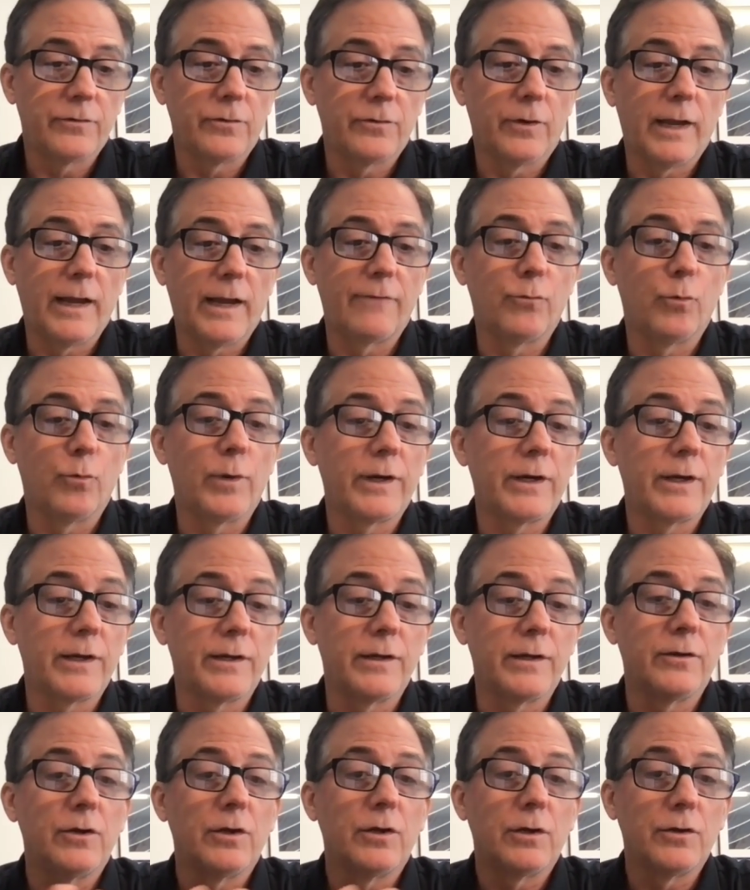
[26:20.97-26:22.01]
So everyone
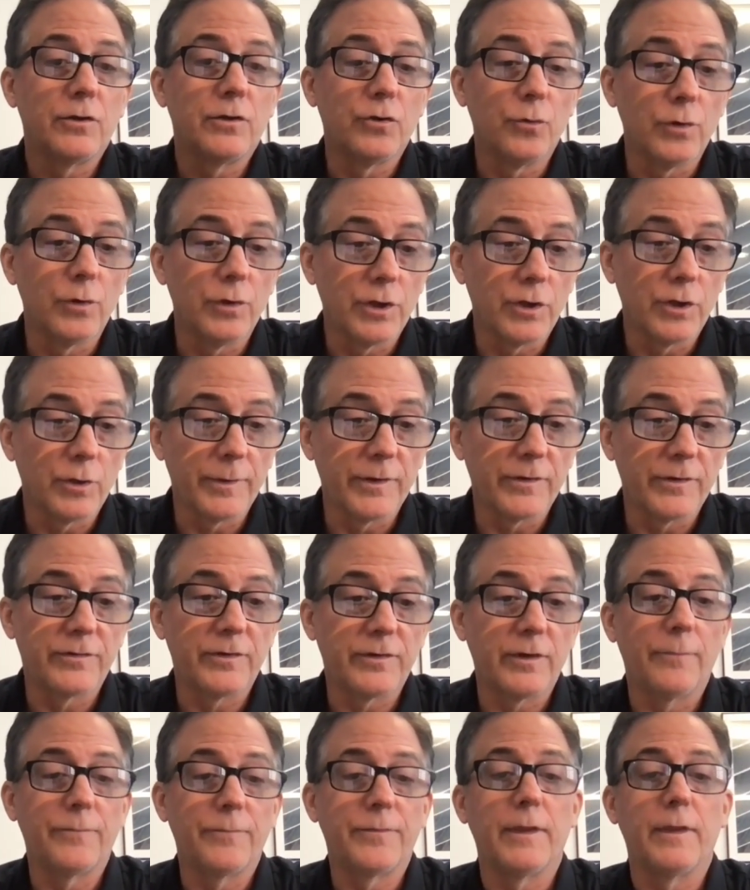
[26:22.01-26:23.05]
could do a little bit of
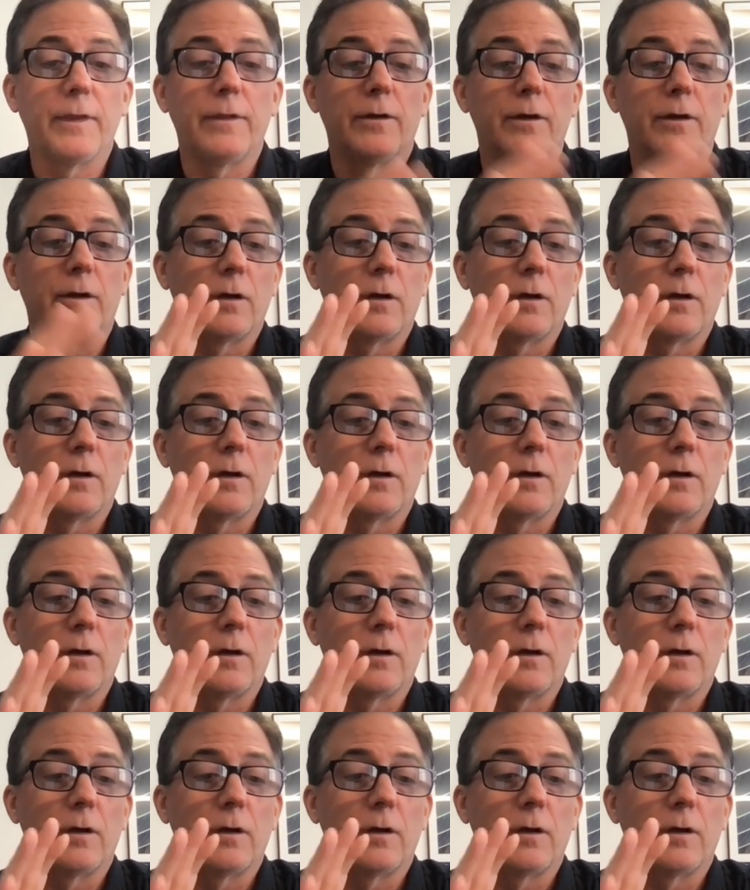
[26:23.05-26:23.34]
something,